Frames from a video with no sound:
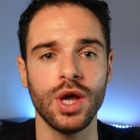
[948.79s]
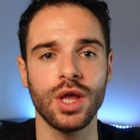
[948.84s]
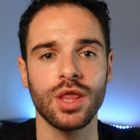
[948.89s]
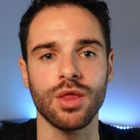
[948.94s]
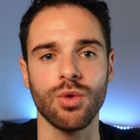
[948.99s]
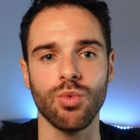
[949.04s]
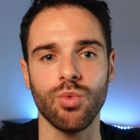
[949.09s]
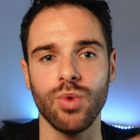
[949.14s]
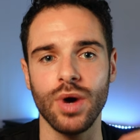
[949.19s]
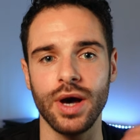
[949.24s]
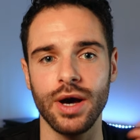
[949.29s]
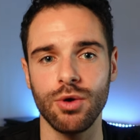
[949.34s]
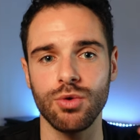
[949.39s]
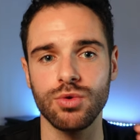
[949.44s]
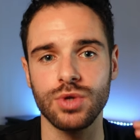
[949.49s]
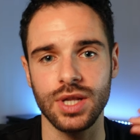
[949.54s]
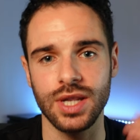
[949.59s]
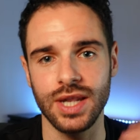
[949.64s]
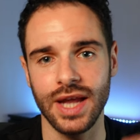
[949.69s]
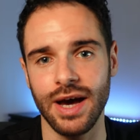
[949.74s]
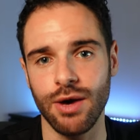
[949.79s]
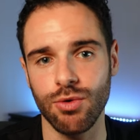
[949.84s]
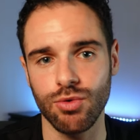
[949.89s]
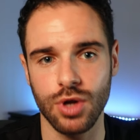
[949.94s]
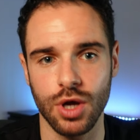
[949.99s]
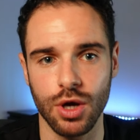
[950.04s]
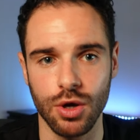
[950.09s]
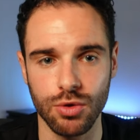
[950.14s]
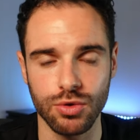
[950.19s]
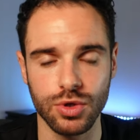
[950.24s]
The world now
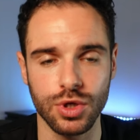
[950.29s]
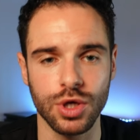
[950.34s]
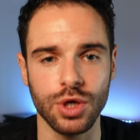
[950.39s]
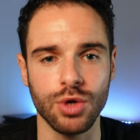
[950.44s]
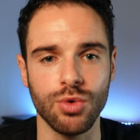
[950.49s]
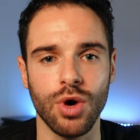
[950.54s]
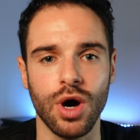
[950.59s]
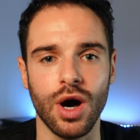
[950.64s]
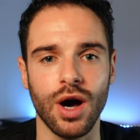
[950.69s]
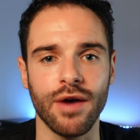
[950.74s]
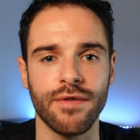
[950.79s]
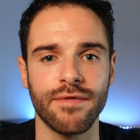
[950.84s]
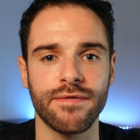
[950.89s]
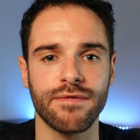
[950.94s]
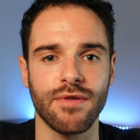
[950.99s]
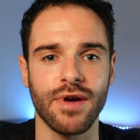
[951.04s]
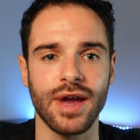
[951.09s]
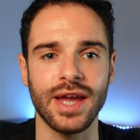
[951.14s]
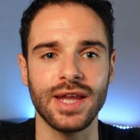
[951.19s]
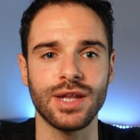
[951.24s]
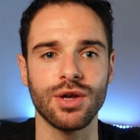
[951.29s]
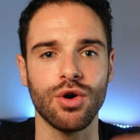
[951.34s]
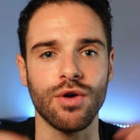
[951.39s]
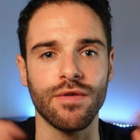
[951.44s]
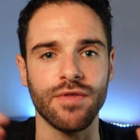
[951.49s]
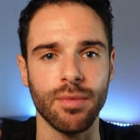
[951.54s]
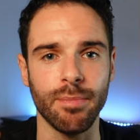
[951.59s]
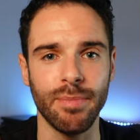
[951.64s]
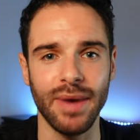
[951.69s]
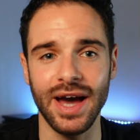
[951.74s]
knows you are afraid
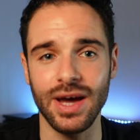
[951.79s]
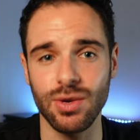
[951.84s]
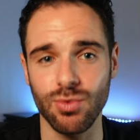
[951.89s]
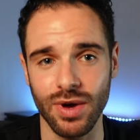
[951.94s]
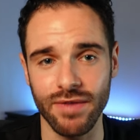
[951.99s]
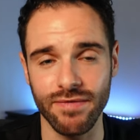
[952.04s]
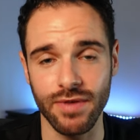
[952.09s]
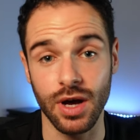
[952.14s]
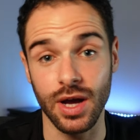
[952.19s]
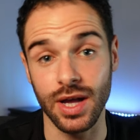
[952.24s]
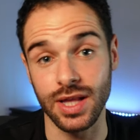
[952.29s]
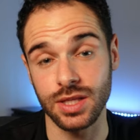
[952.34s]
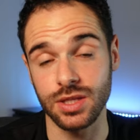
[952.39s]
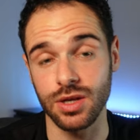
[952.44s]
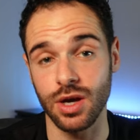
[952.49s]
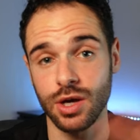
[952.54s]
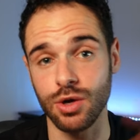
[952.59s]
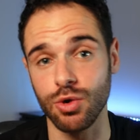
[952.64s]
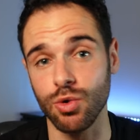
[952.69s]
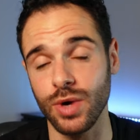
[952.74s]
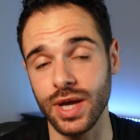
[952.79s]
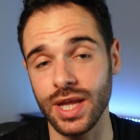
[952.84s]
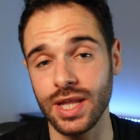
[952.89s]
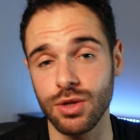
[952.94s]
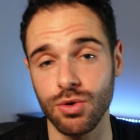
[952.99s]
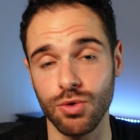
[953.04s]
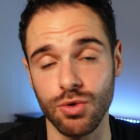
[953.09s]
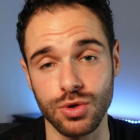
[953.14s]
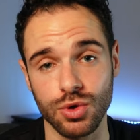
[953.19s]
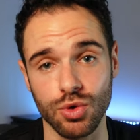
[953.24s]
of the bad weather and cycle
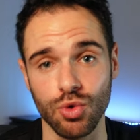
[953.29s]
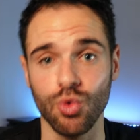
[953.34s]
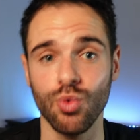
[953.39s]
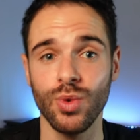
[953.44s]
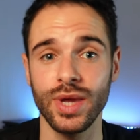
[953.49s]
indoors all